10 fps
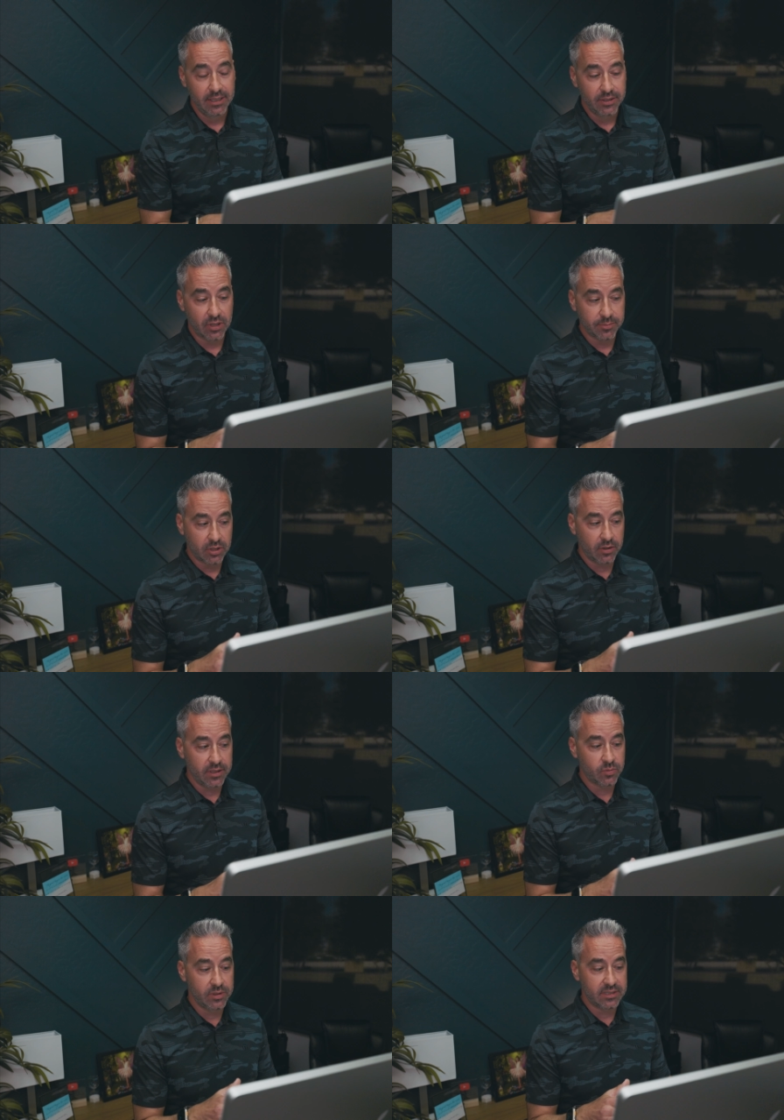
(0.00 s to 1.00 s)
So I'm
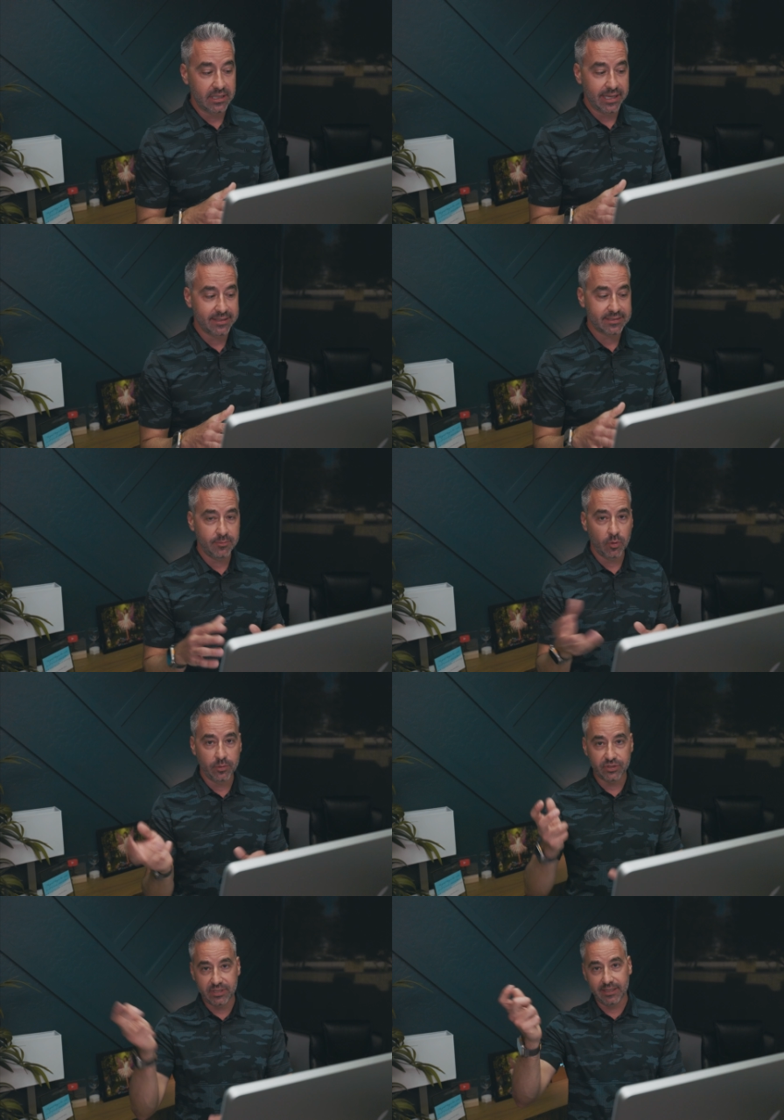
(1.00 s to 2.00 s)
curious, was the landscaping where
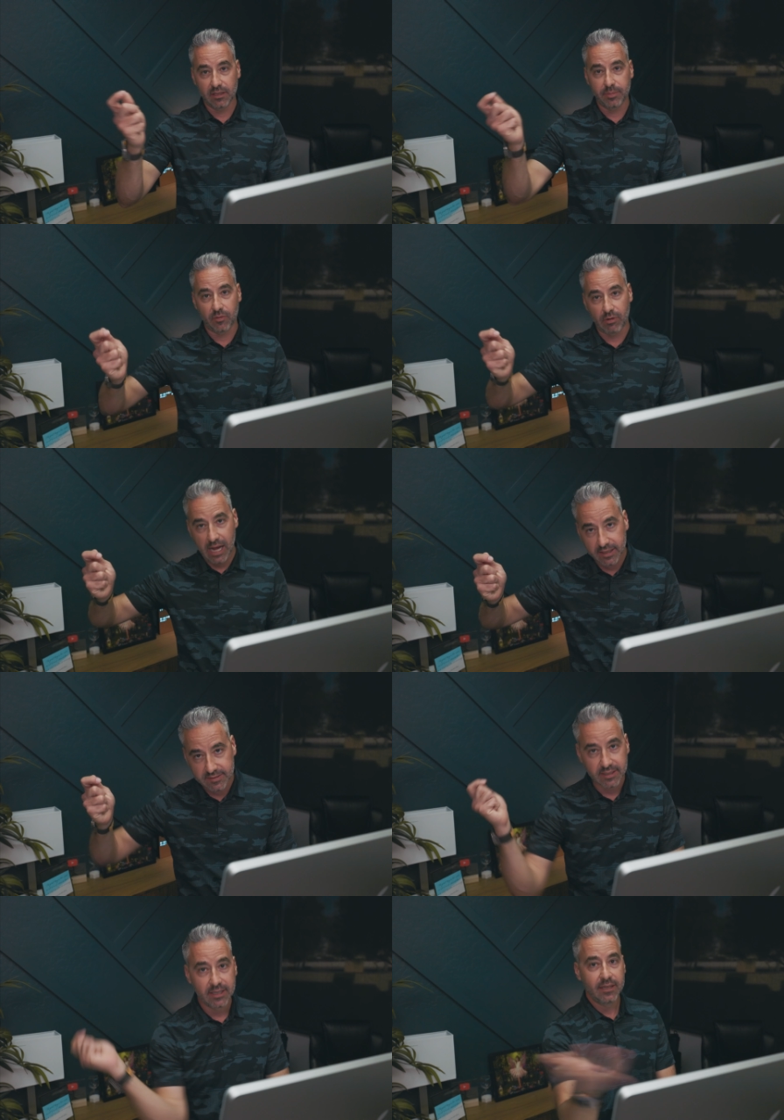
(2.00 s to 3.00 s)
we just take a little bit of
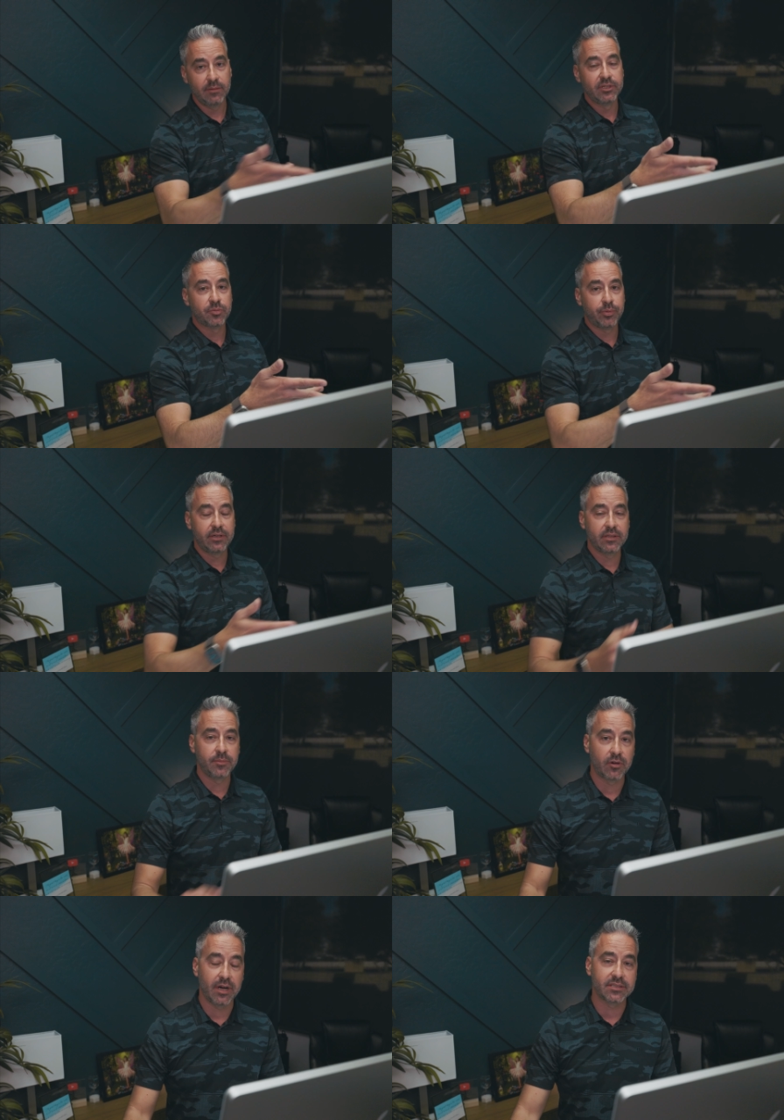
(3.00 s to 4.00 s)
rocks and we sprinkle
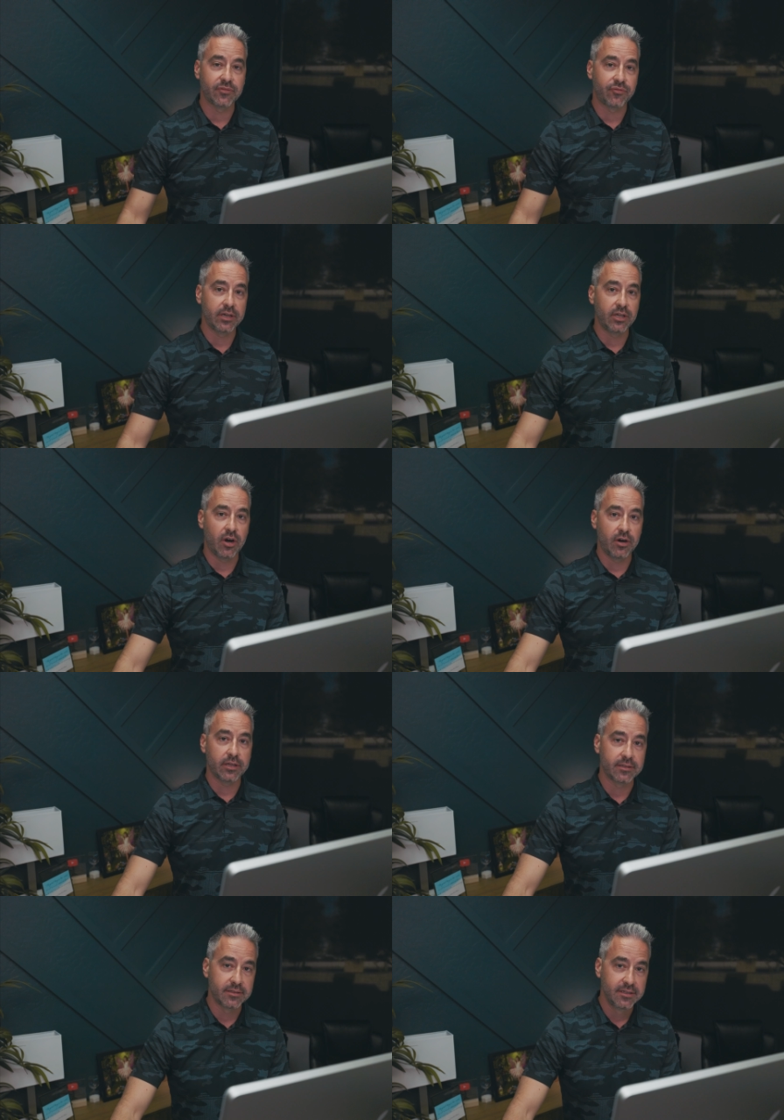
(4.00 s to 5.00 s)
them across the front yard
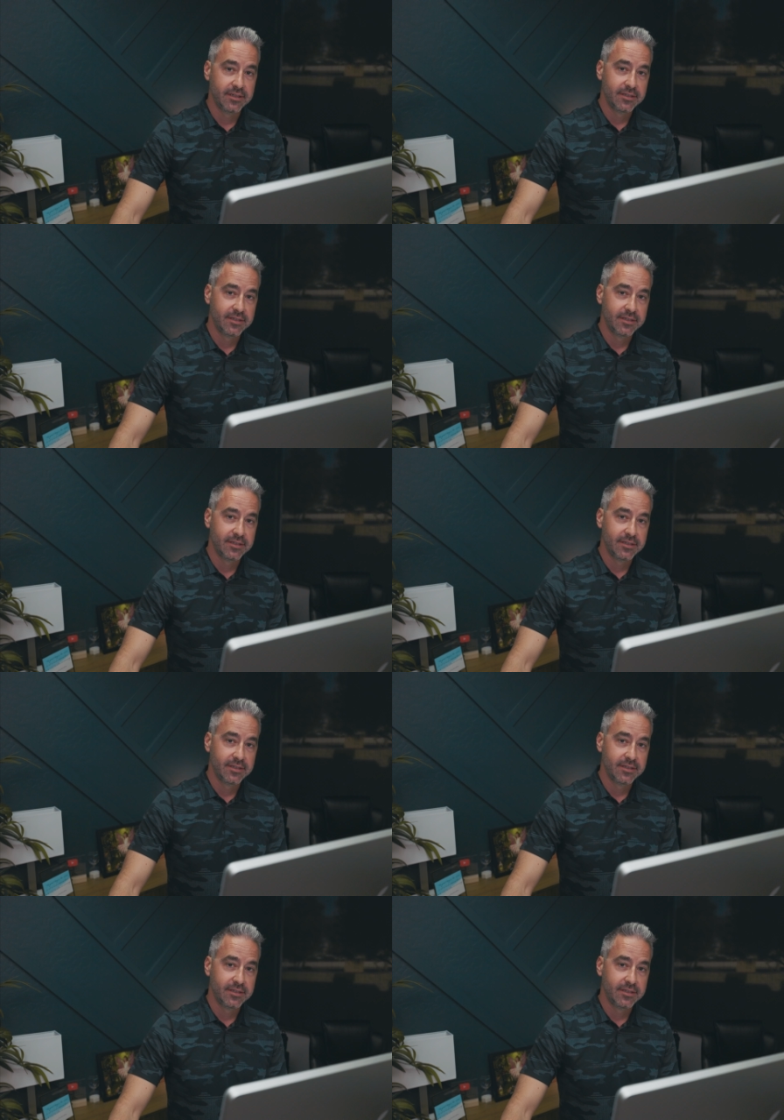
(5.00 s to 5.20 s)
and,